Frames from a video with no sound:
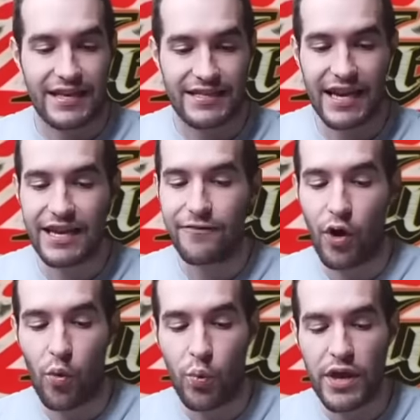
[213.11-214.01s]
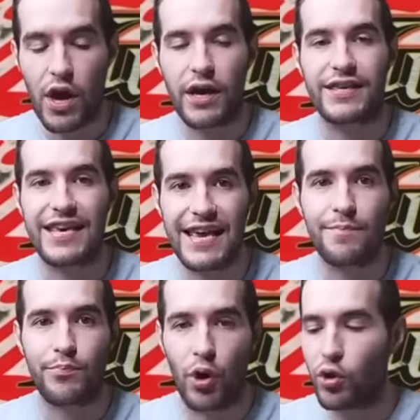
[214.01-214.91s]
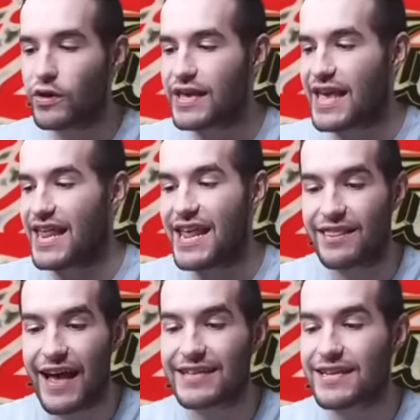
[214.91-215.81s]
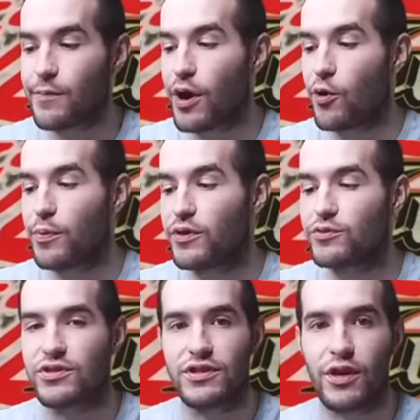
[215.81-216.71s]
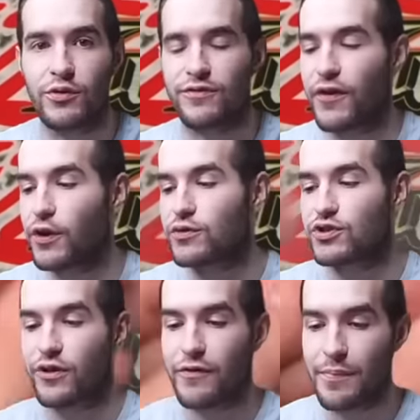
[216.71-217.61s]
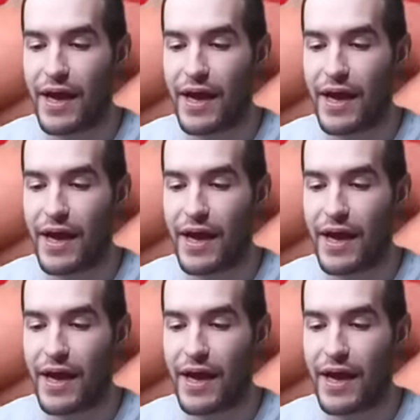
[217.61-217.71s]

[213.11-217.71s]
Second of all, we keep pulling it. And last time I opened those those Pharaoh's Servant